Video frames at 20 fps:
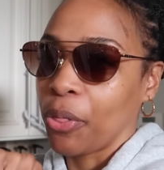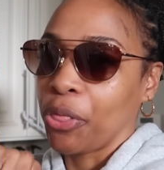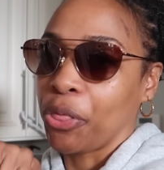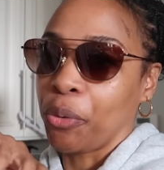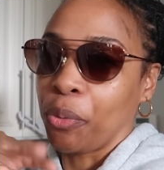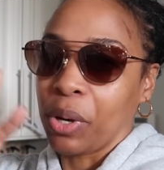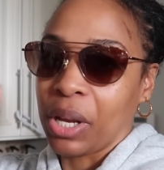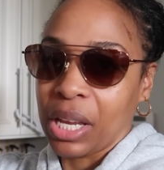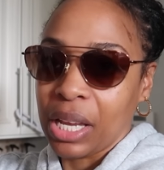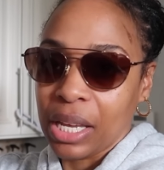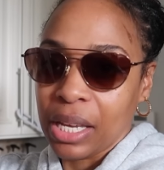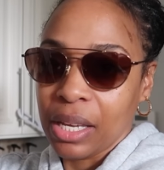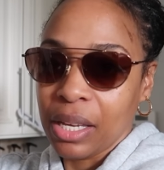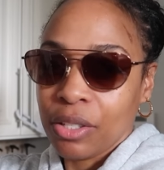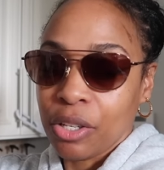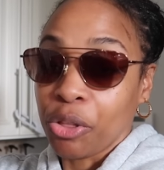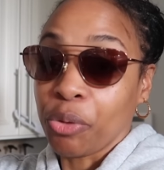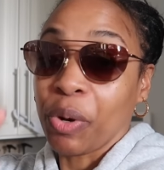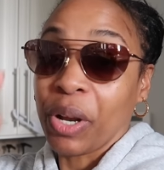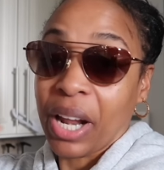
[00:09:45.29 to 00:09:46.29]
three
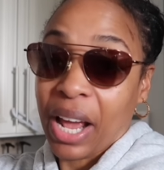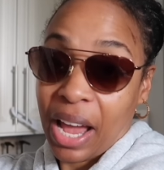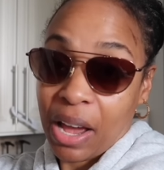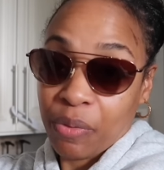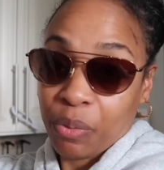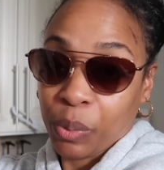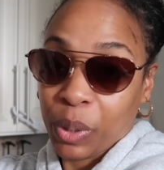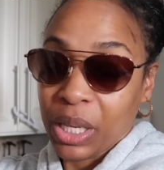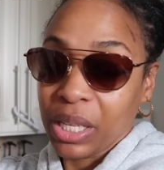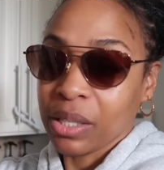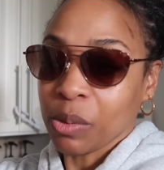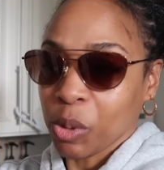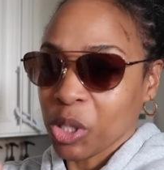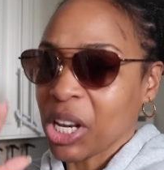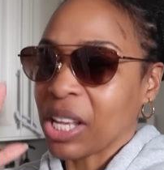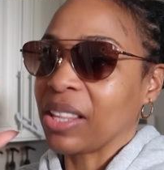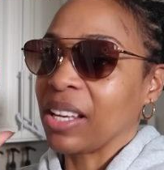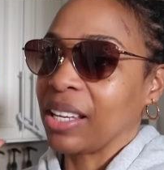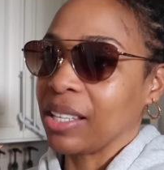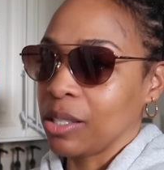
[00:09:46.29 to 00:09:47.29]
to three and a half weeks, which
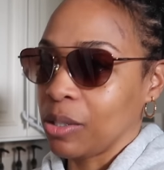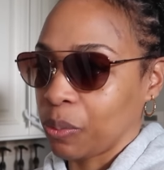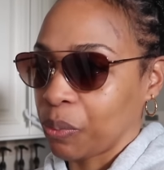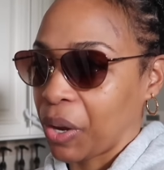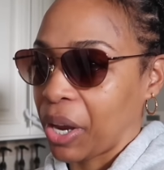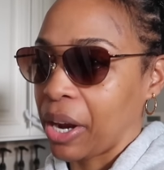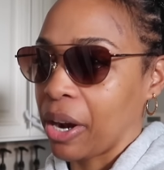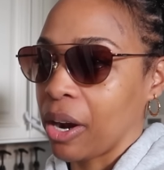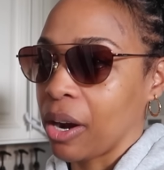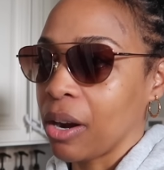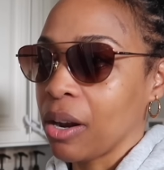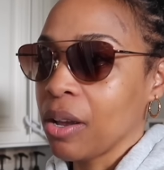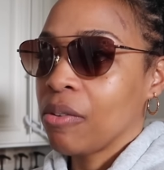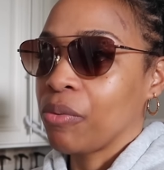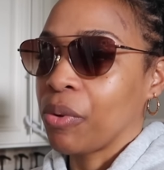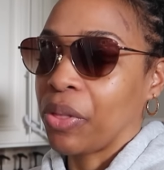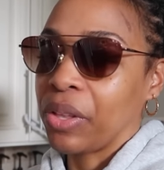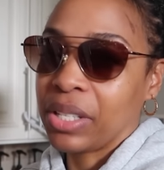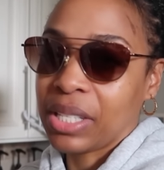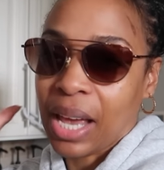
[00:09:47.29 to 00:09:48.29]
I think is fair
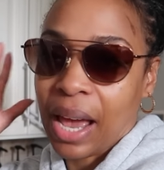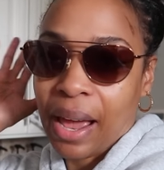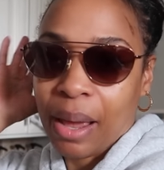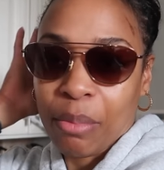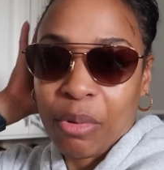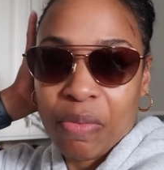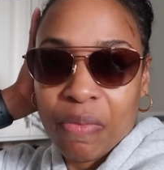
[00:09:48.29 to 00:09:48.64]
for the time